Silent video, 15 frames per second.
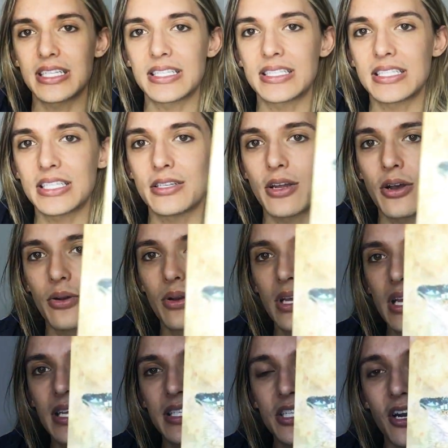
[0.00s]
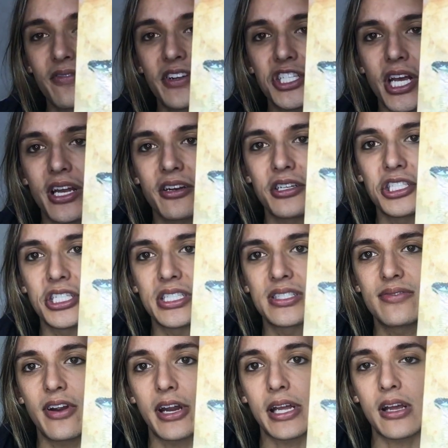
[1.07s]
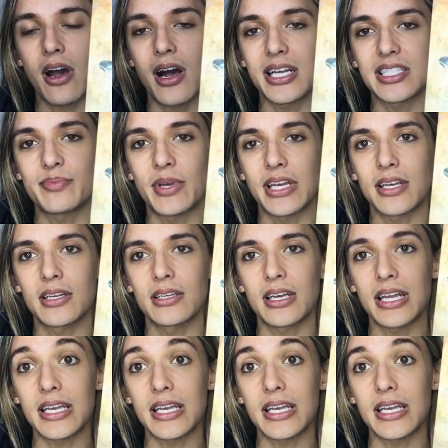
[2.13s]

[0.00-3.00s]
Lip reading: This, starfish energy is very cosmic